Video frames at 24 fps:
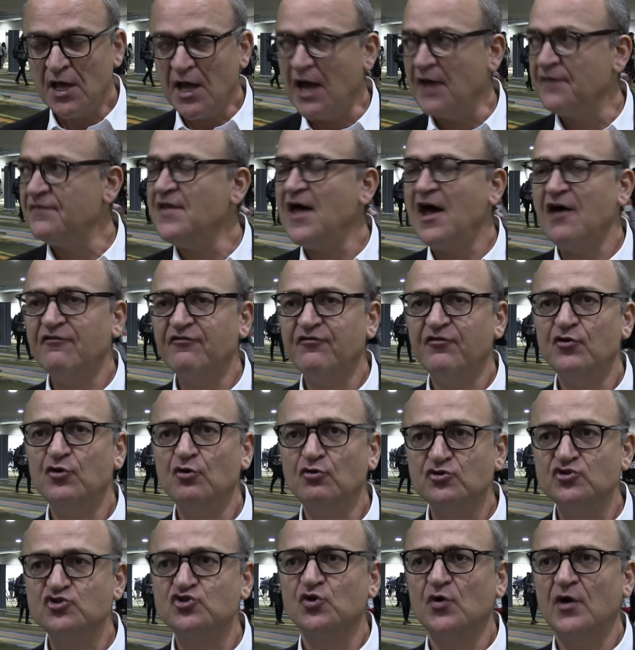and therefore
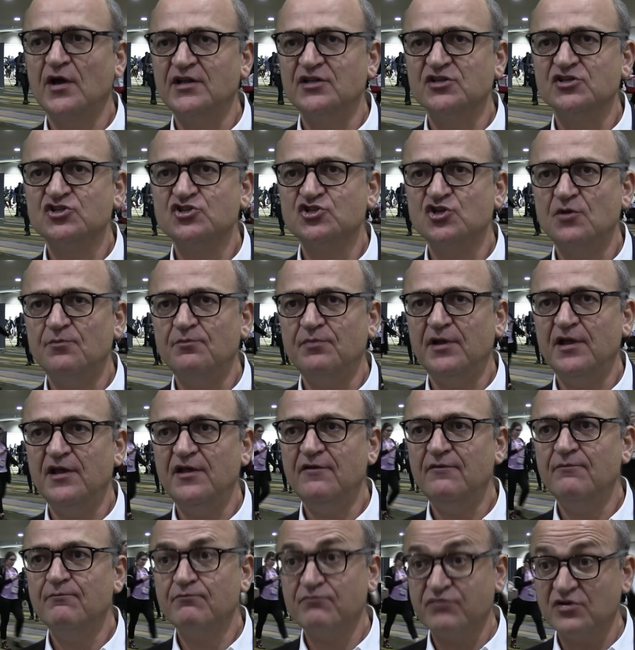your joints should
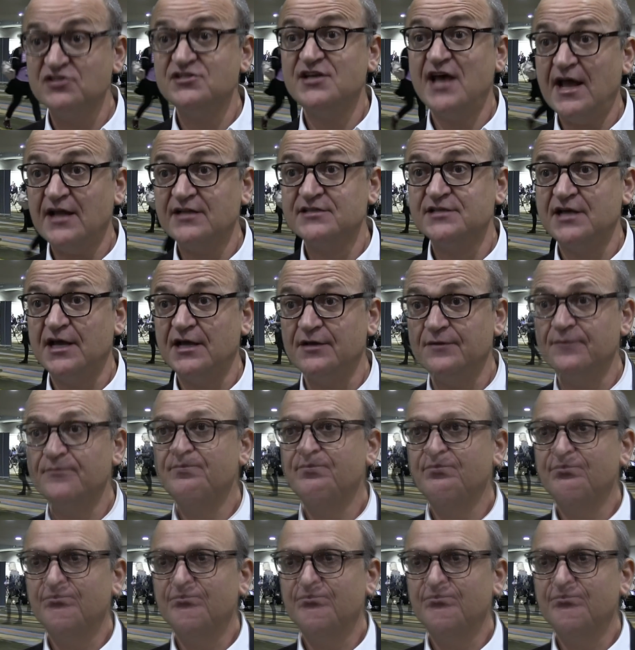be protected.